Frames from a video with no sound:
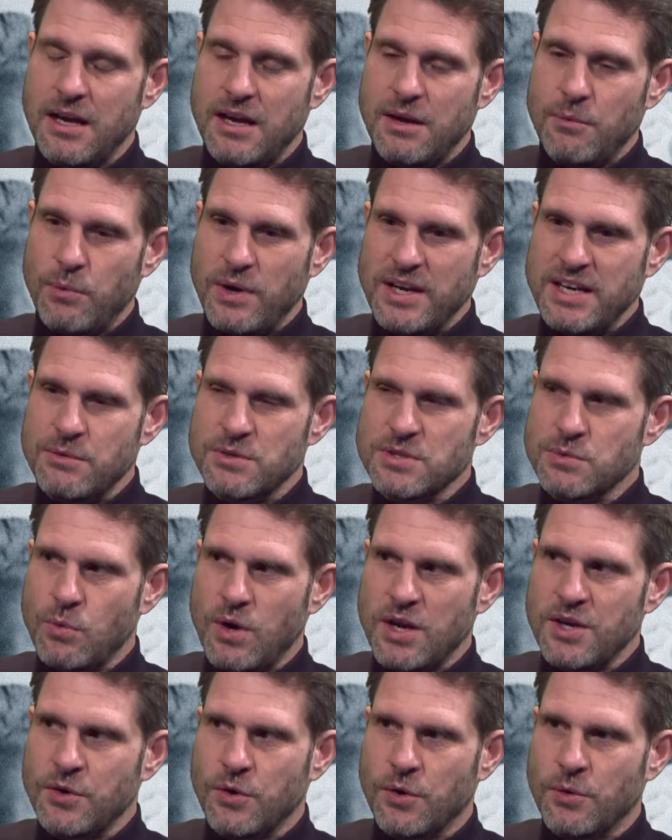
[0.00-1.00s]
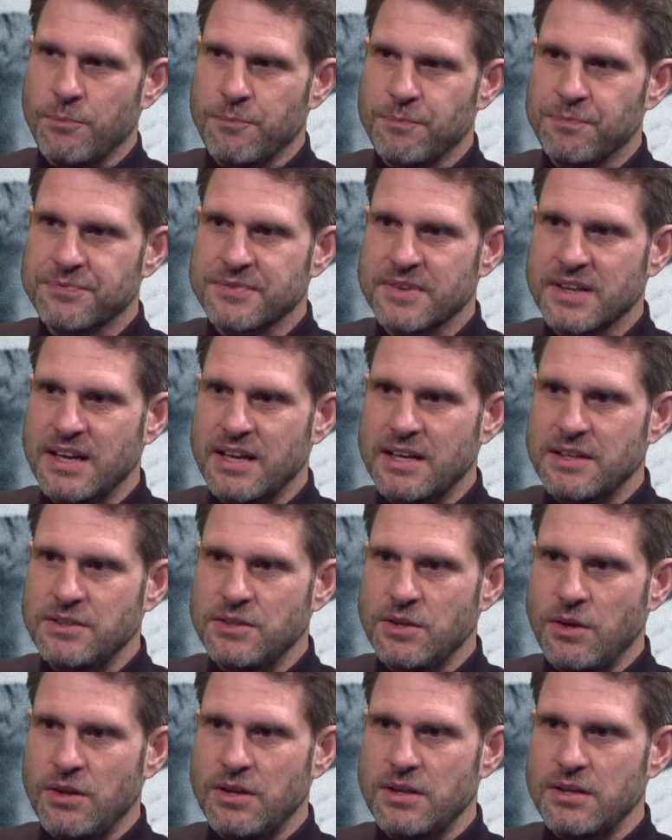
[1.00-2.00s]
When it was 1-0,
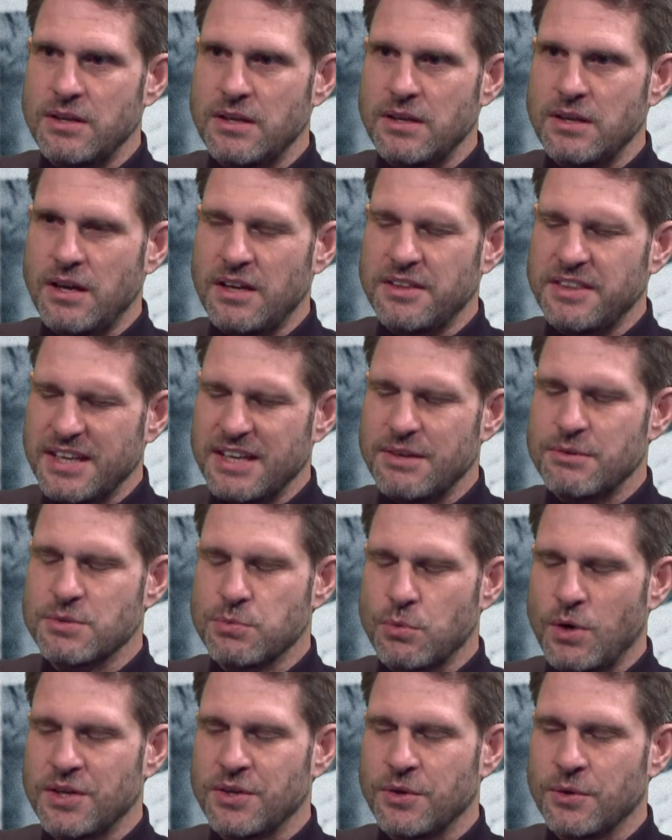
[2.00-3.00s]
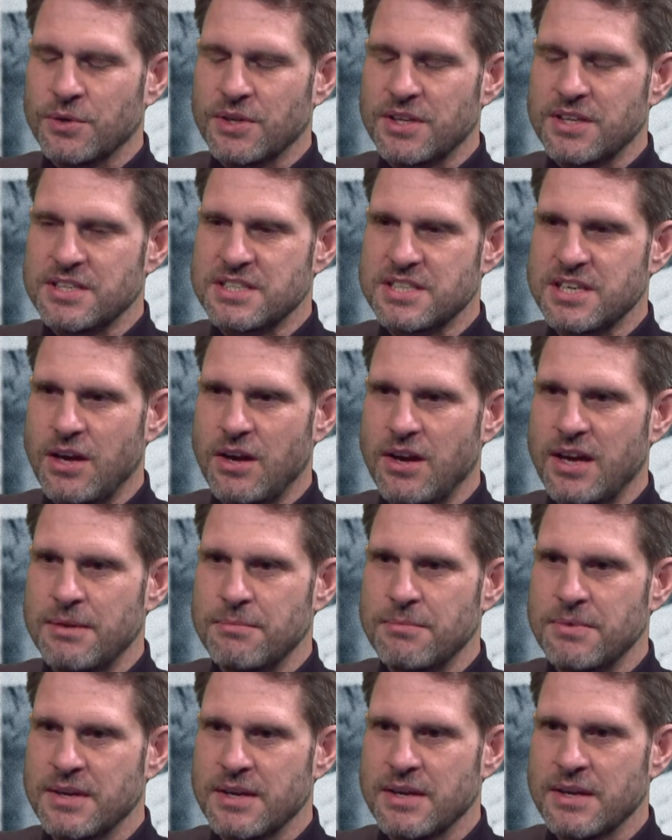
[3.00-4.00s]
I think it was 1-0 at the
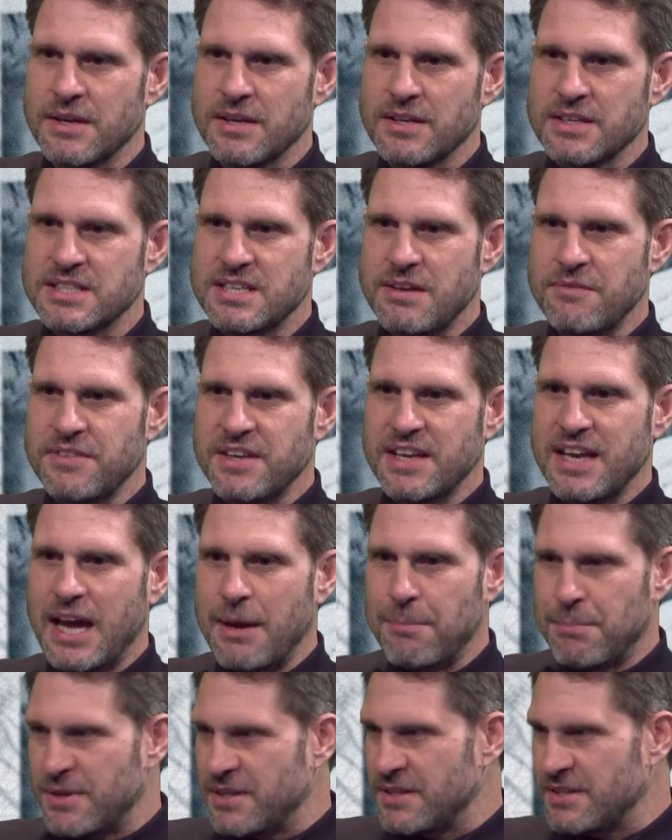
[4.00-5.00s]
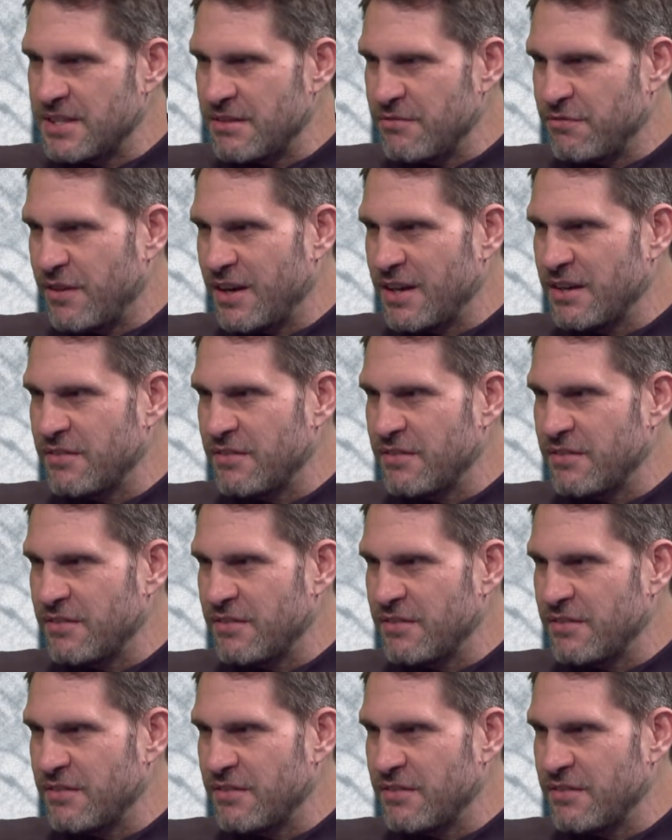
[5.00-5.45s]
time. Something happened in front